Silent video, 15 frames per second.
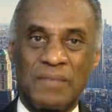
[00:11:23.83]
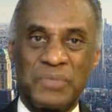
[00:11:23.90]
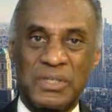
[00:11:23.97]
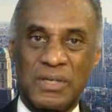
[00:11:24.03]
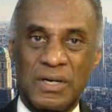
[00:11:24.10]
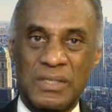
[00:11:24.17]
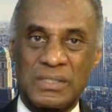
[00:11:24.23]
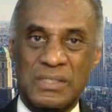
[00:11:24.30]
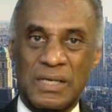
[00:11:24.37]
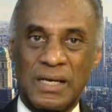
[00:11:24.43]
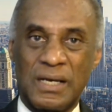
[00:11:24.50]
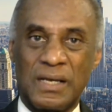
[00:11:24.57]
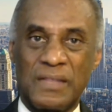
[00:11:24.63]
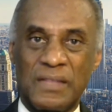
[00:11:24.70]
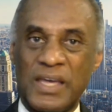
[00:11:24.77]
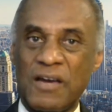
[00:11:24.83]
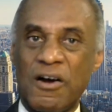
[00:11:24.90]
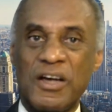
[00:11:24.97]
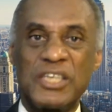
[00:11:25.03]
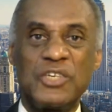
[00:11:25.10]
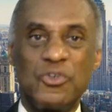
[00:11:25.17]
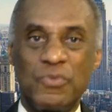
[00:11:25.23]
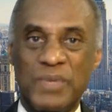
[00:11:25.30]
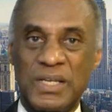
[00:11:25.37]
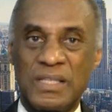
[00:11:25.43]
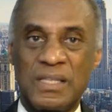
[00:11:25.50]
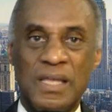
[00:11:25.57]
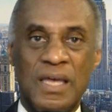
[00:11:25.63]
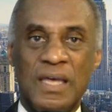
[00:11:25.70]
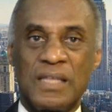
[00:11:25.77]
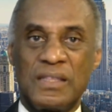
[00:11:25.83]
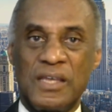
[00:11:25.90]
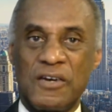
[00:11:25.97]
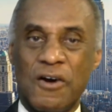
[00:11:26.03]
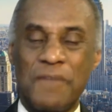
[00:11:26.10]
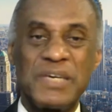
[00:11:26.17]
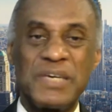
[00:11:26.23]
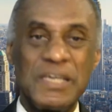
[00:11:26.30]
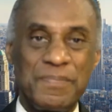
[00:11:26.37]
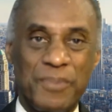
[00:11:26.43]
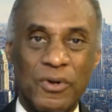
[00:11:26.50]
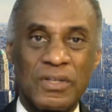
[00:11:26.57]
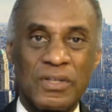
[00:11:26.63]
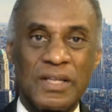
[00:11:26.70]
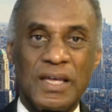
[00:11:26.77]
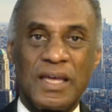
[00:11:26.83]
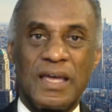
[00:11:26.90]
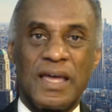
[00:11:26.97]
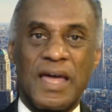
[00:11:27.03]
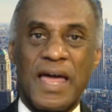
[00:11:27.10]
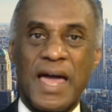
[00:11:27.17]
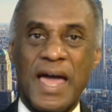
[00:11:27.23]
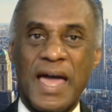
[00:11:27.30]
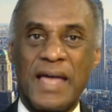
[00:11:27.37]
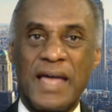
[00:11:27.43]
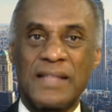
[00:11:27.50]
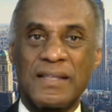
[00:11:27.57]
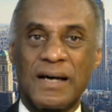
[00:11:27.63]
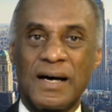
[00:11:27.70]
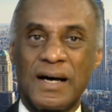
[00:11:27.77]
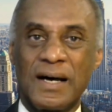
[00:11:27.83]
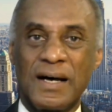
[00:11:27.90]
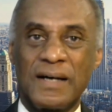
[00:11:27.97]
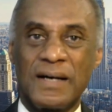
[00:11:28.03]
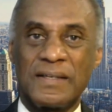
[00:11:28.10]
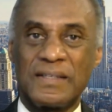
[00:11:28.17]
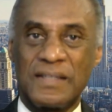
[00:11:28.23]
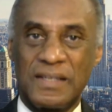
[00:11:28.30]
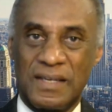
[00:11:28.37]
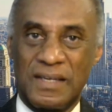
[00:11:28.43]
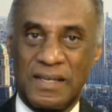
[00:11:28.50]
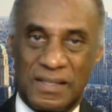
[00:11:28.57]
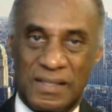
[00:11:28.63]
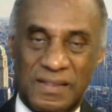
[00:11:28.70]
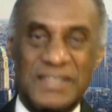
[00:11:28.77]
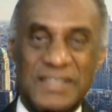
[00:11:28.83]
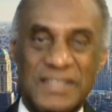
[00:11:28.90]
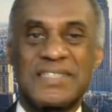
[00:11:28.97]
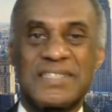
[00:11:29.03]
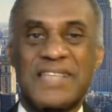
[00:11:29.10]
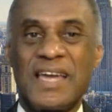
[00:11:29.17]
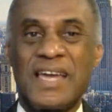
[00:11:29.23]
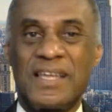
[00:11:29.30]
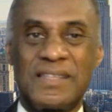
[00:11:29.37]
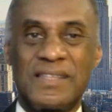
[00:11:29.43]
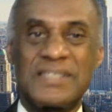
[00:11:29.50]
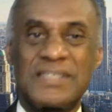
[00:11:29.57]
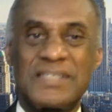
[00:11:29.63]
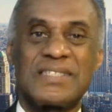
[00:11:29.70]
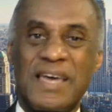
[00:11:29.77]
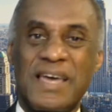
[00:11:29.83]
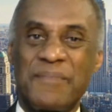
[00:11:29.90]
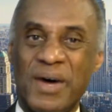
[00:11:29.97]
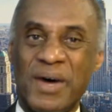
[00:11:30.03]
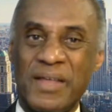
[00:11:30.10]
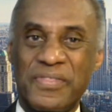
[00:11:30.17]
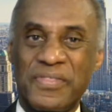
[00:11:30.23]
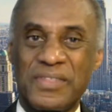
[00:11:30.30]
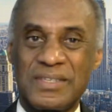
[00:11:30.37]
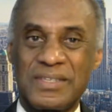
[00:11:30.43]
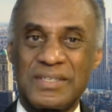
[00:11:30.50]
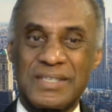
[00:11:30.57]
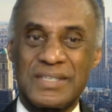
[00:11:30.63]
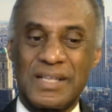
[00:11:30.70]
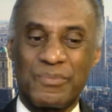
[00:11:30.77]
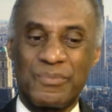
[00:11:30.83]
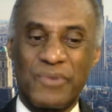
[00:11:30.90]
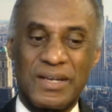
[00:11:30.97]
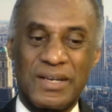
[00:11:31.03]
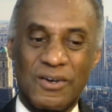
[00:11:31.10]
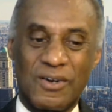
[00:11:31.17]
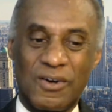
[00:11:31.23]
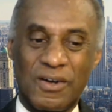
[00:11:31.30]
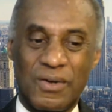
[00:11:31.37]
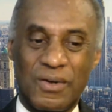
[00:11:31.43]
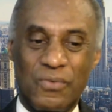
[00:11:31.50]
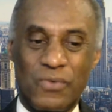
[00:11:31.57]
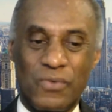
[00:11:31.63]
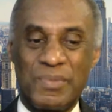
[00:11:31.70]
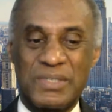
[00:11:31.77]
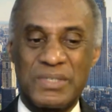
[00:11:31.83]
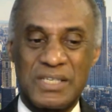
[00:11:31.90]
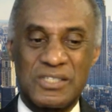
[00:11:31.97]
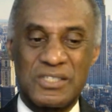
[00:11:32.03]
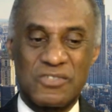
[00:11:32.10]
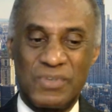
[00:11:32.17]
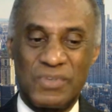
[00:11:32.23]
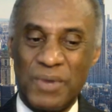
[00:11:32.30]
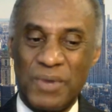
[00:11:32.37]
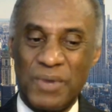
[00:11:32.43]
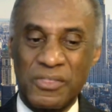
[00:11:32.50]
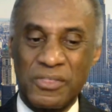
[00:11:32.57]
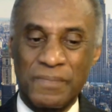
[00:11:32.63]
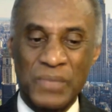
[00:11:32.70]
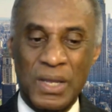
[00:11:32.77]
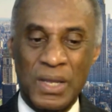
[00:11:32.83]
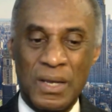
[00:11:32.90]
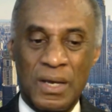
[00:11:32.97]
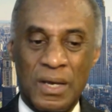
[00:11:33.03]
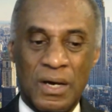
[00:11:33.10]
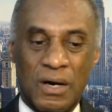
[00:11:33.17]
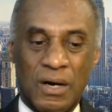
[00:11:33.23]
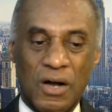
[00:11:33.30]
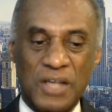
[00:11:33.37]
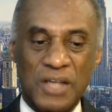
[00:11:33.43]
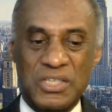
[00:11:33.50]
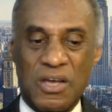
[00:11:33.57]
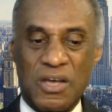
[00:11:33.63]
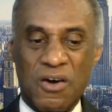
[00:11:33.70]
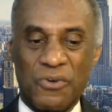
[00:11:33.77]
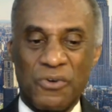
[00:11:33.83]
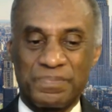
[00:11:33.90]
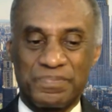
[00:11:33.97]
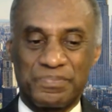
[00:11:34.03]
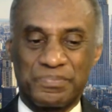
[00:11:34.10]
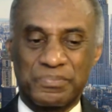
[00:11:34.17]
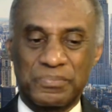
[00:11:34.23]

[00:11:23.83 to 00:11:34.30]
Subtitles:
Because they are human. They are people, and this is their month to celebrate it all, Women's History Month. Also,